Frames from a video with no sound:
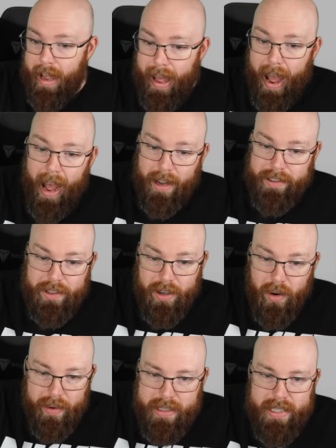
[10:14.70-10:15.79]
Uh, you know,
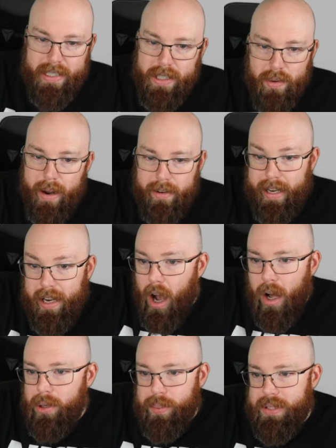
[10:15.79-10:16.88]
into the ground. It
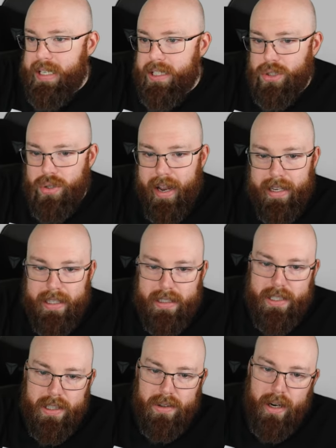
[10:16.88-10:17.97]
100% is dragging it into
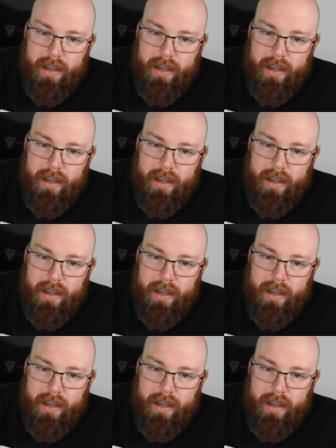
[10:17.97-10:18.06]
the ground.